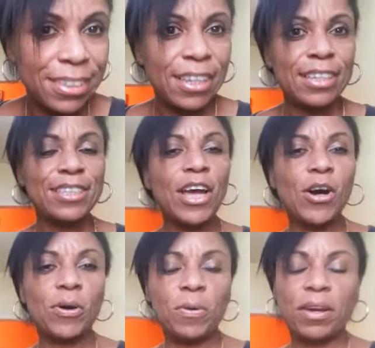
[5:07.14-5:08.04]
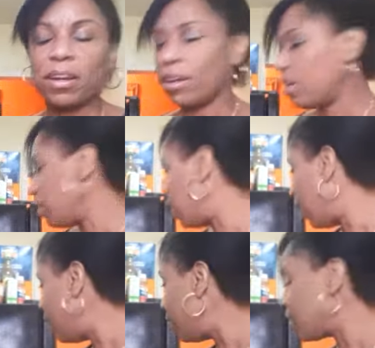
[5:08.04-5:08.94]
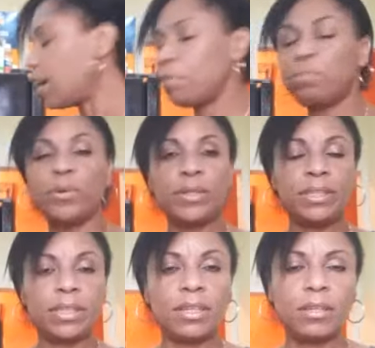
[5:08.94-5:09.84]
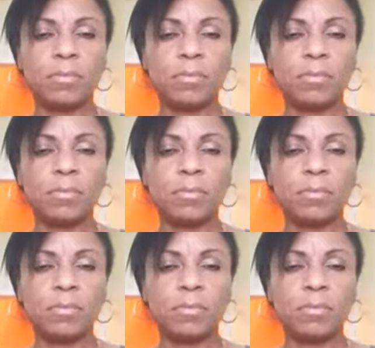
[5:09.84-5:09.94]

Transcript: So guys, I put